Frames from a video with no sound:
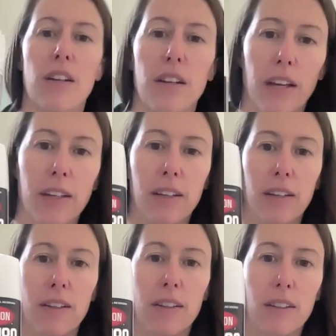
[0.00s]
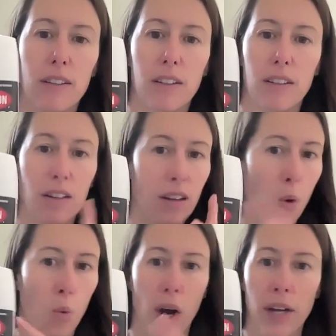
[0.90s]
Like a
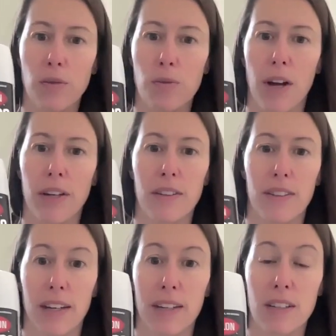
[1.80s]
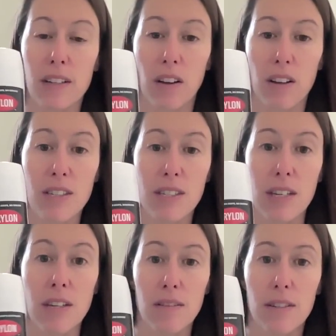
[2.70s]
white one that is
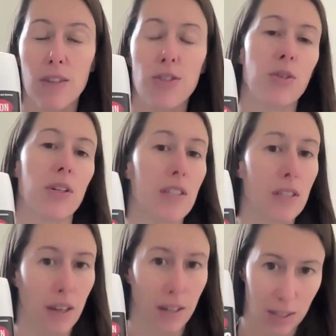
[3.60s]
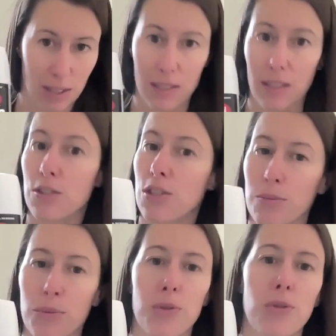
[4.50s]
glossy, so it's still
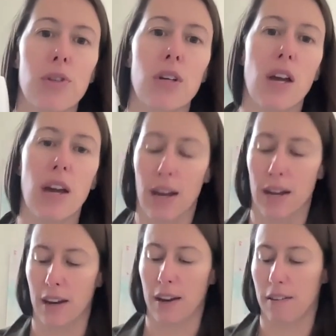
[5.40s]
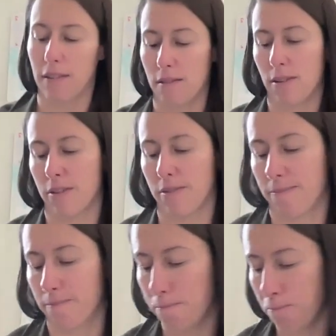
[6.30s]
smooth, and
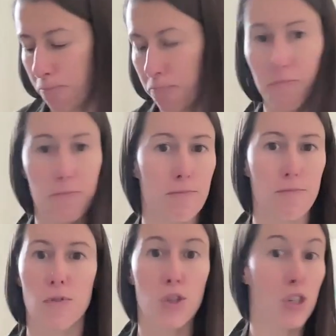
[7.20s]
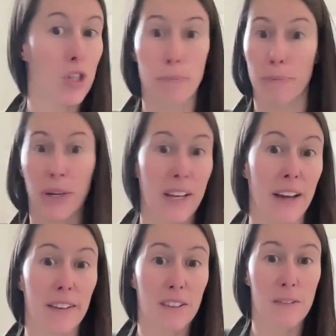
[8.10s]
you just spray
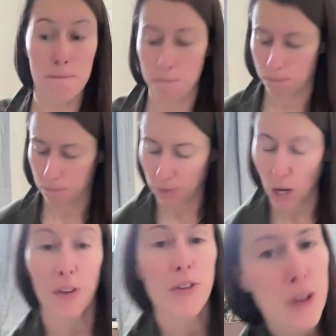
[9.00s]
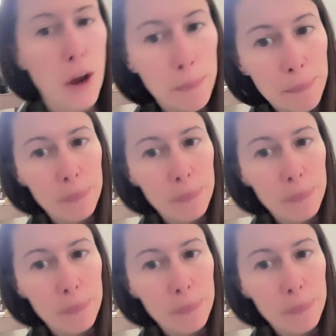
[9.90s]
that on top